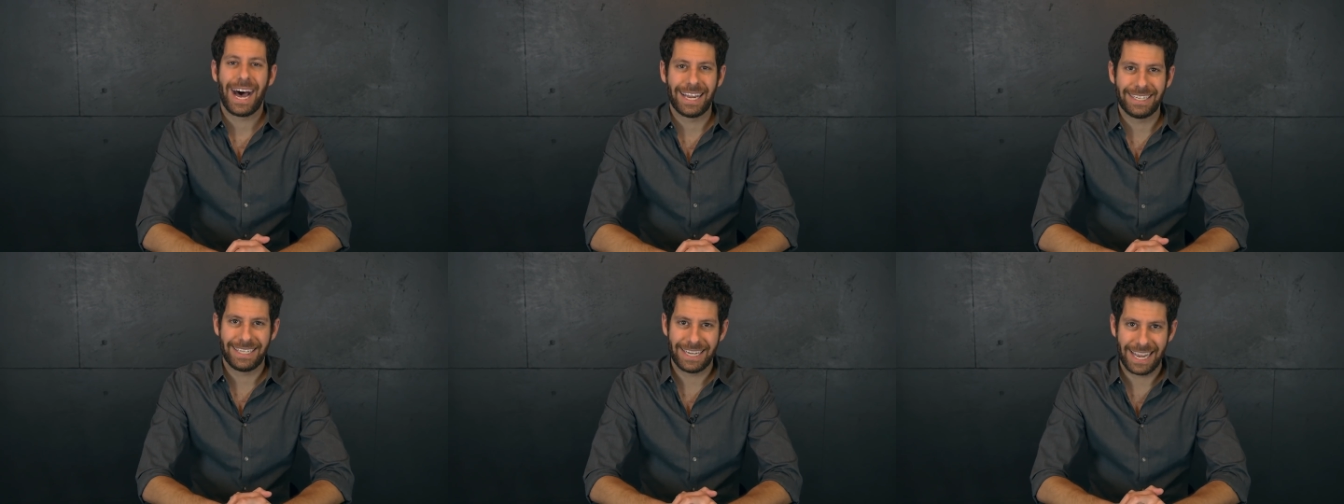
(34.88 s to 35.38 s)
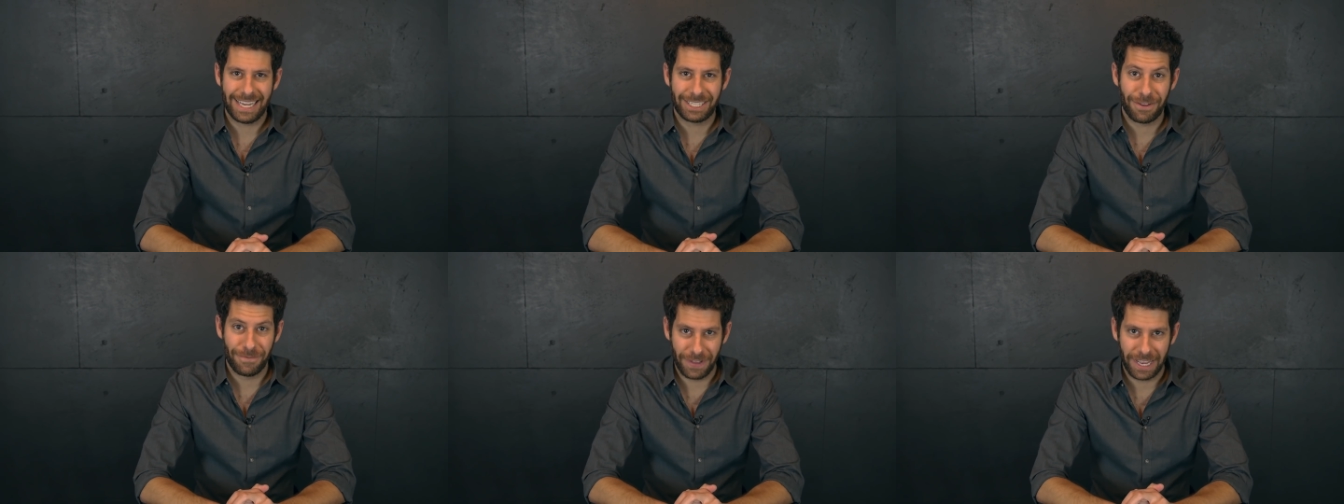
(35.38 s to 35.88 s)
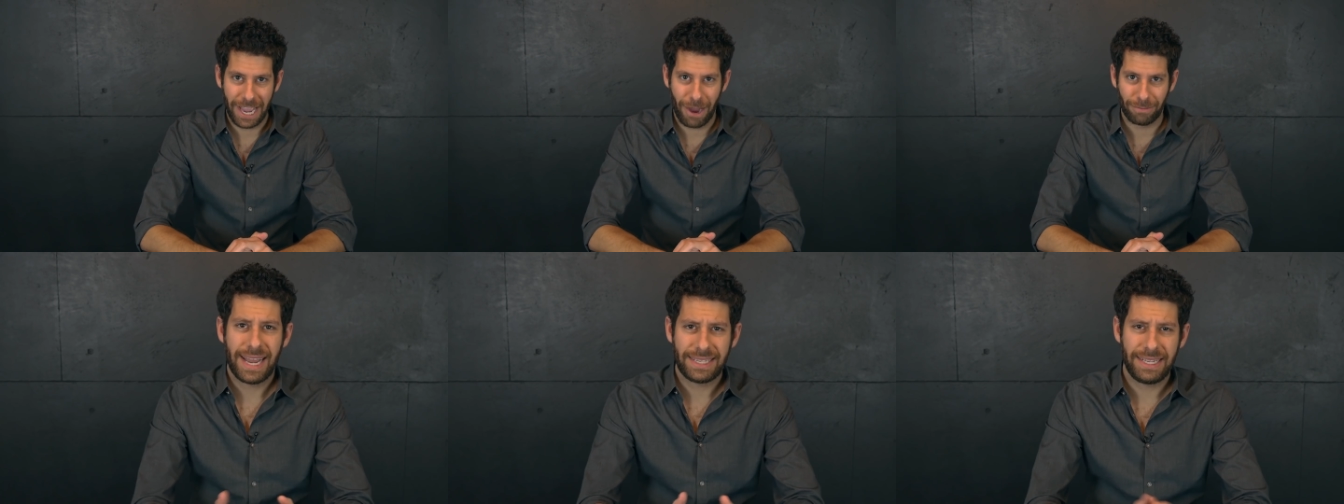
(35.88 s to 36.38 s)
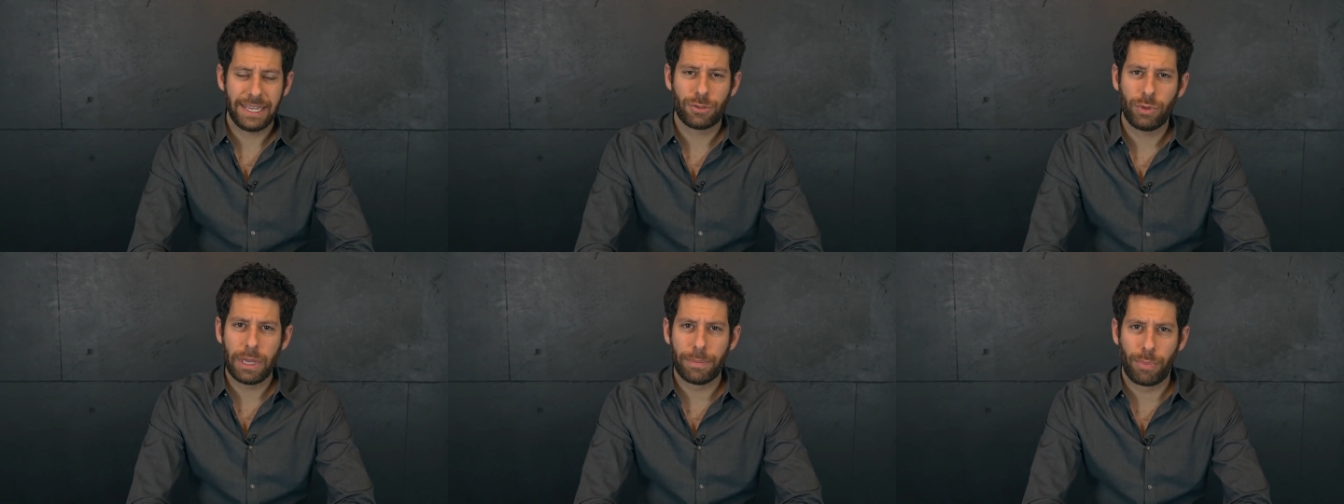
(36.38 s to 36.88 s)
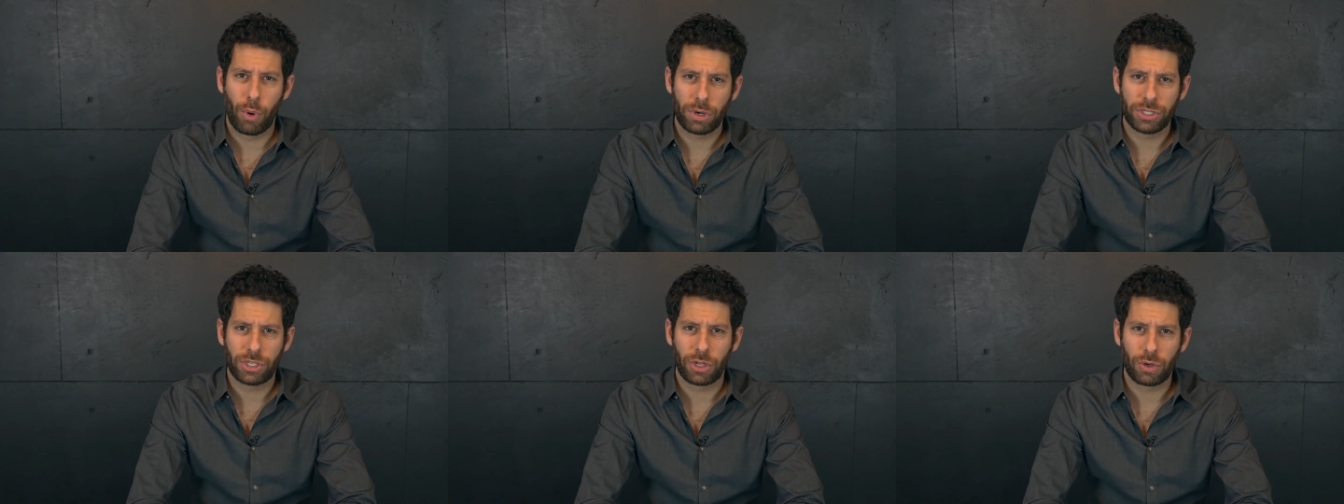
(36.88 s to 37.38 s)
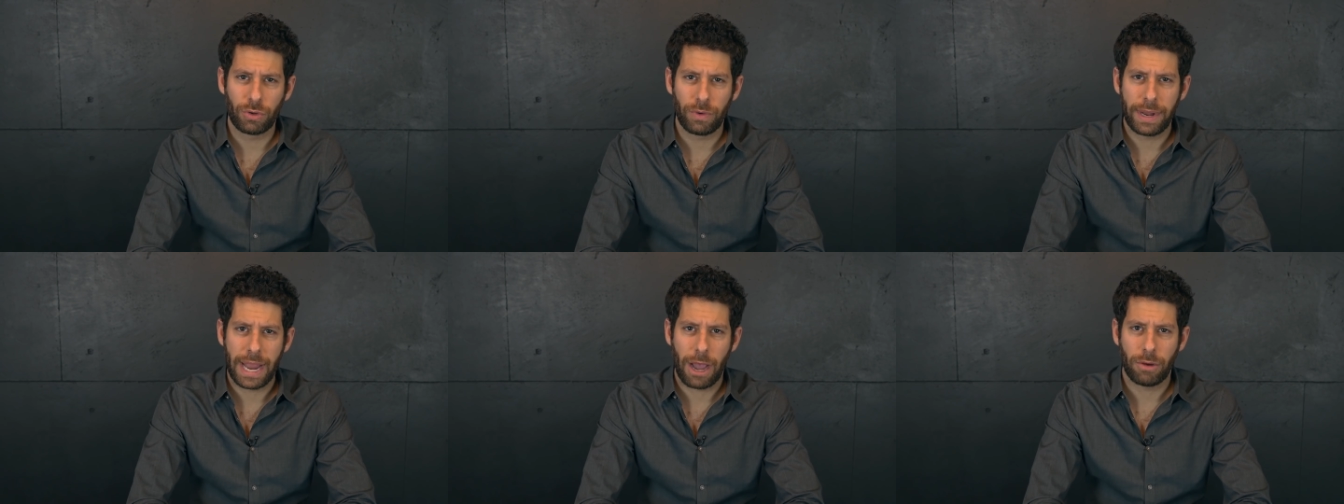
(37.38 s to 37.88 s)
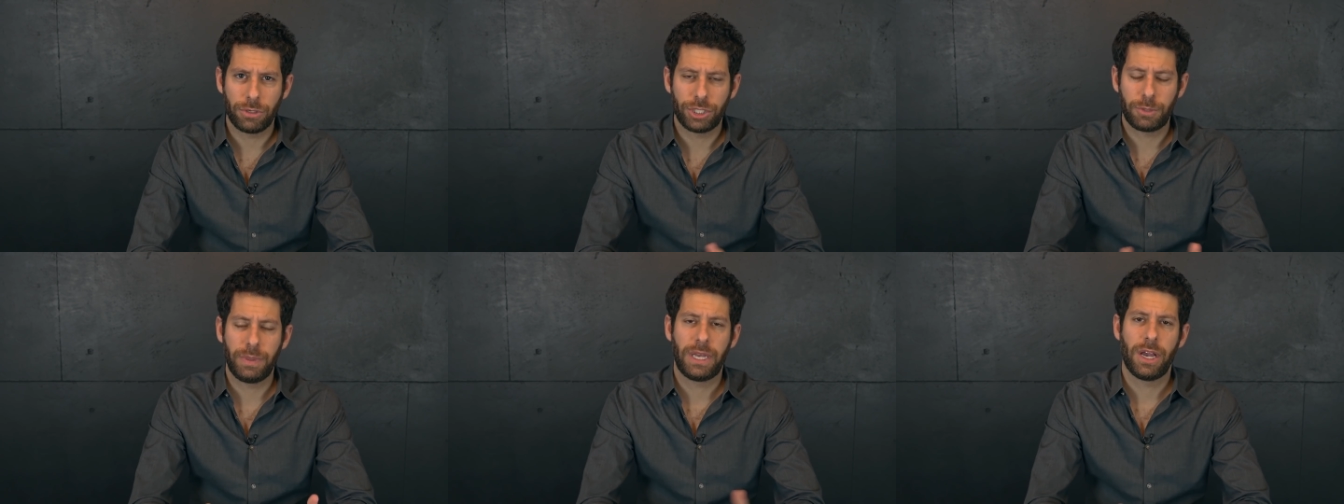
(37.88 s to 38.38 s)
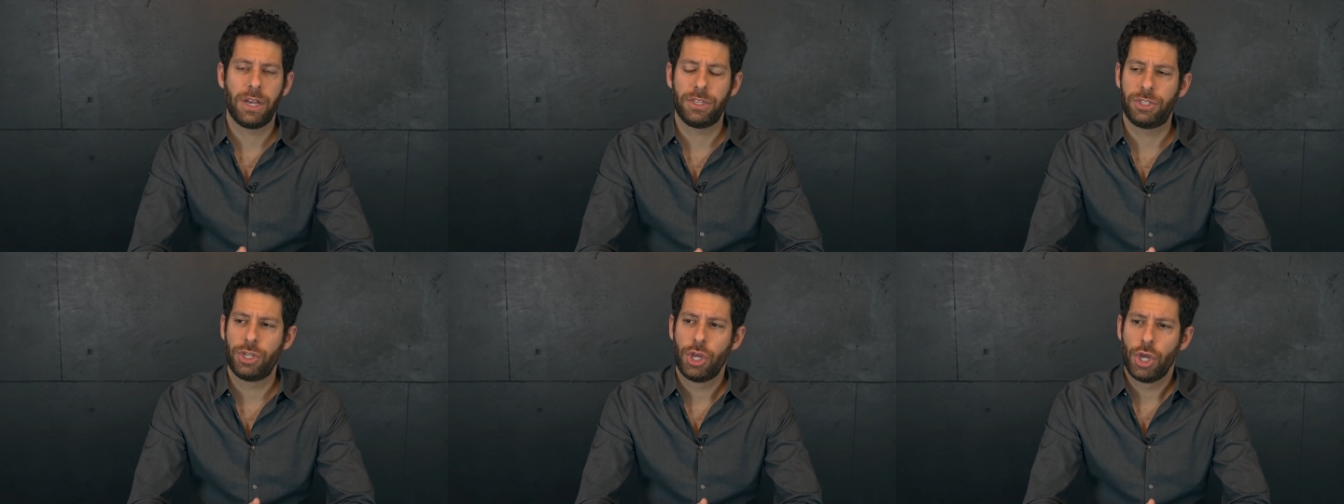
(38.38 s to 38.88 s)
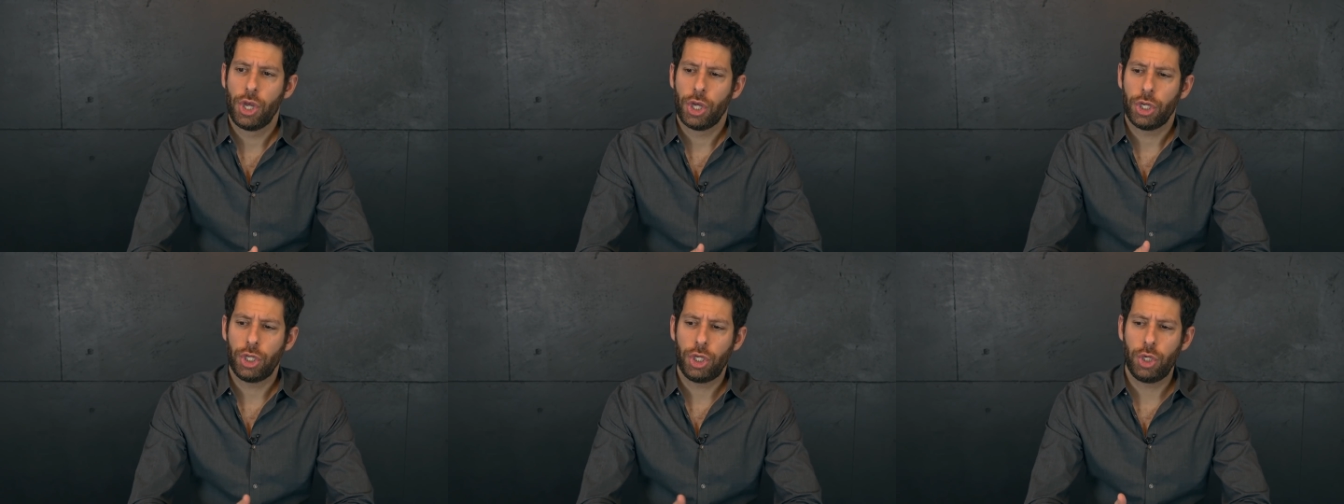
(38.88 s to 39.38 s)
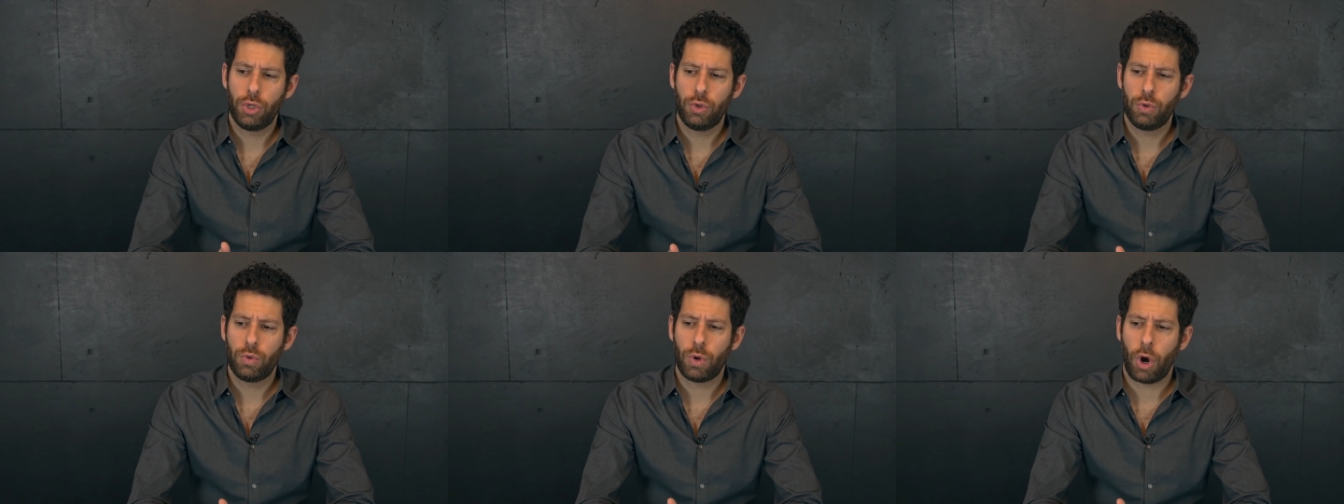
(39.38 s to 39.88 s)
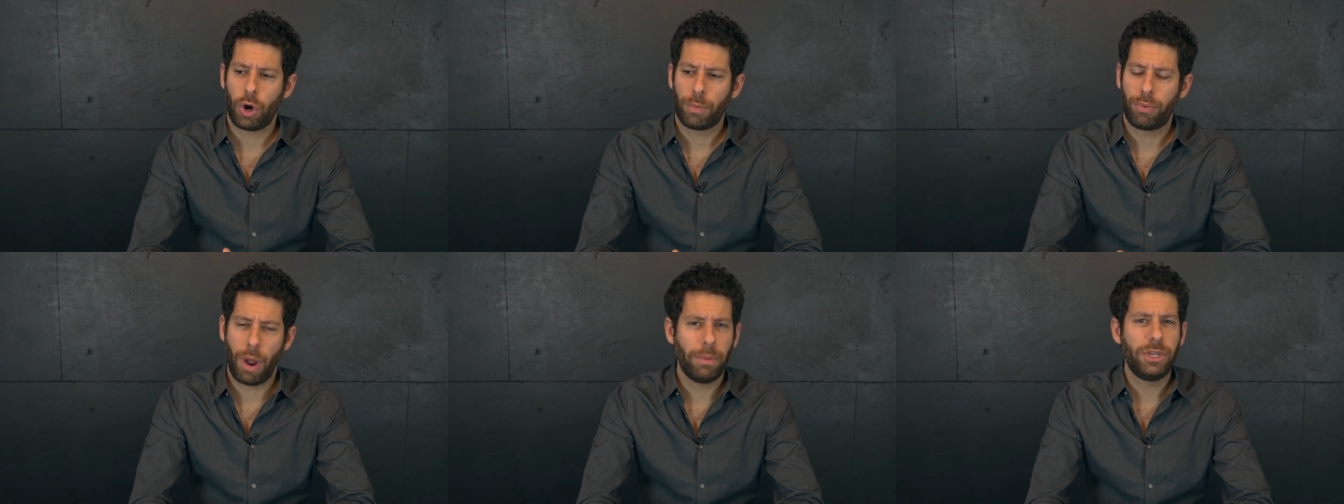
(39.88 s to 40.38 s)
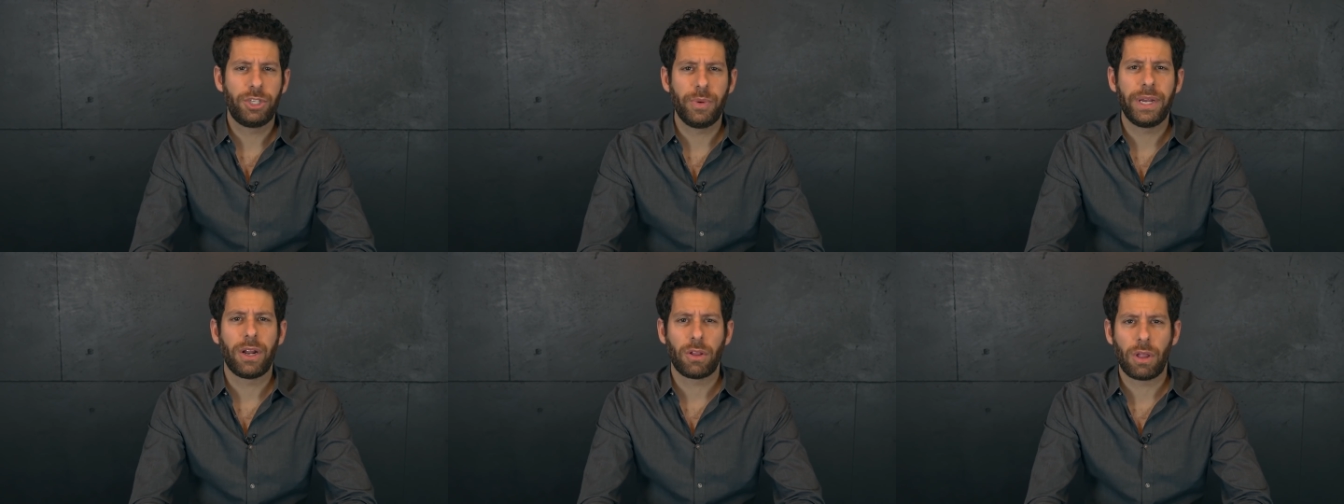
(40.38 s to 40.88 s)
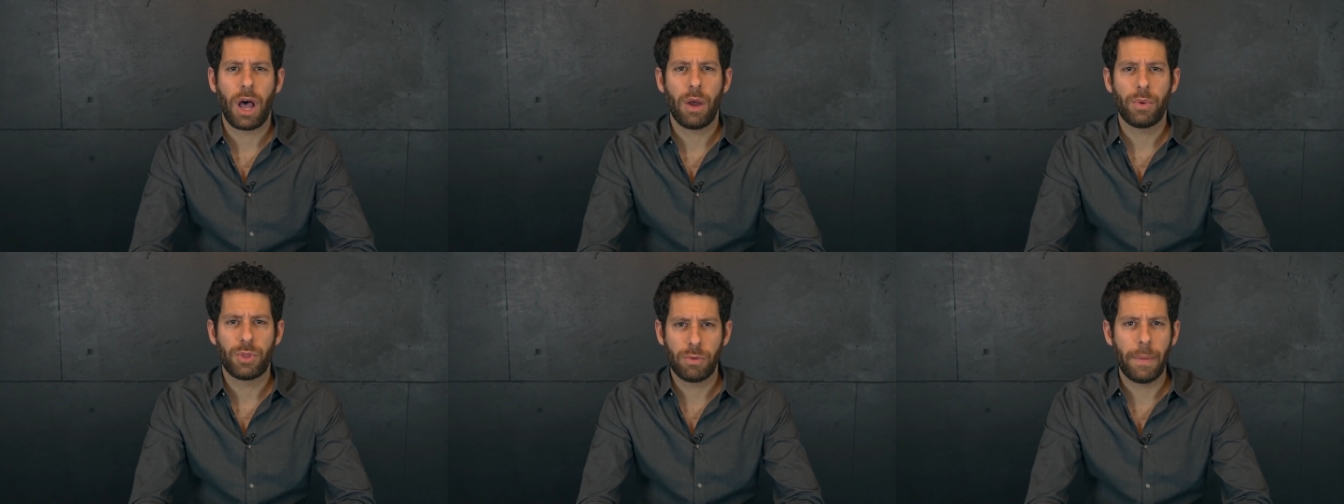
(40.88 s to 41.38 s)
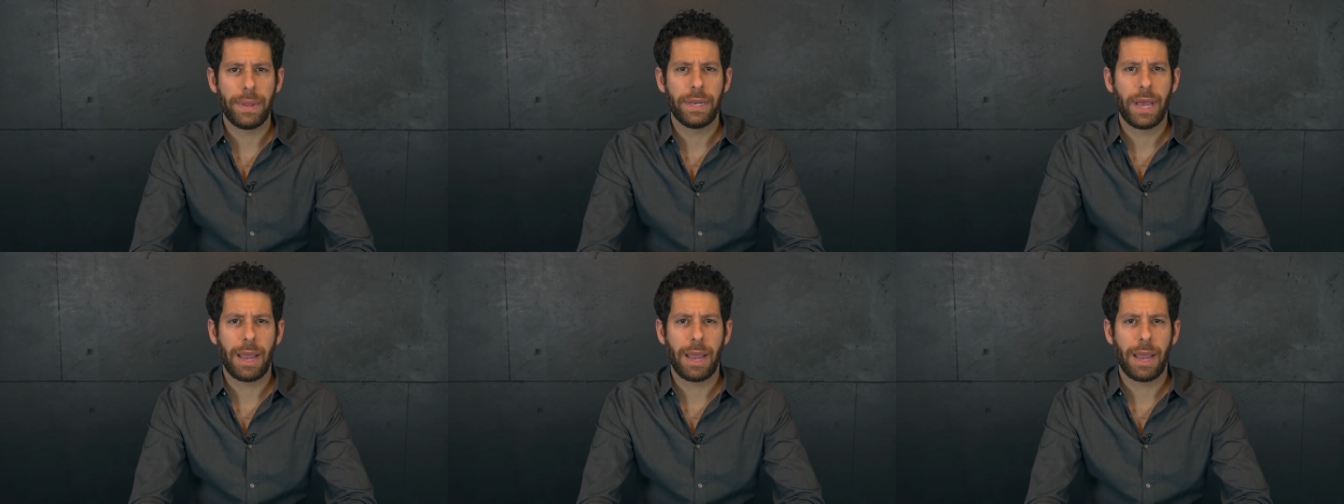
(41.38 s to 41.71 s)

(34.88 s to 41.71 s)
on today's video. Texting is really important to learn right now just because you are probably doing it a lot with women.